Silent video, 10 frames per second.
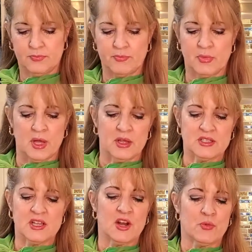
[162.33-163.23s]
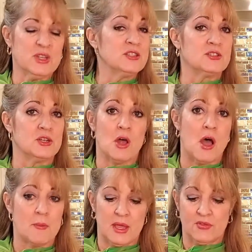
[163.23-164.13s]
But it's not a reason to
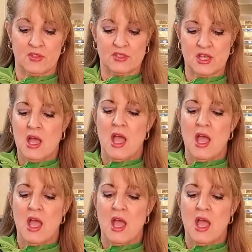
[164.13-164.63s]
not make this.